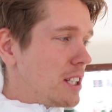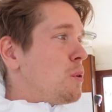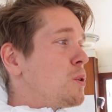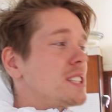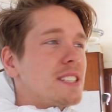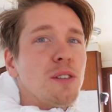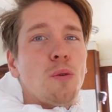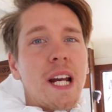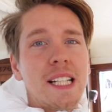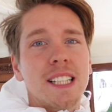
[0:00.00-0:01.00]
We're still
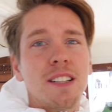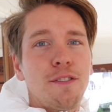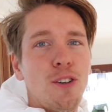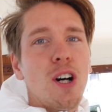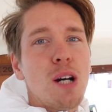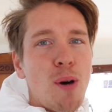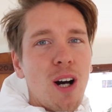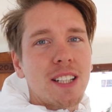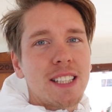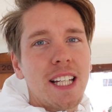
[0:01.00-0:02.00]
waiting for
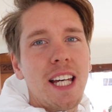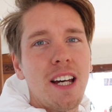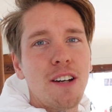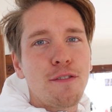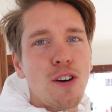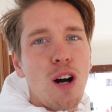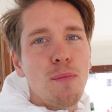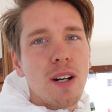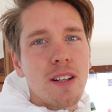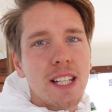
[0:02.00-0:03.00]
epoxy from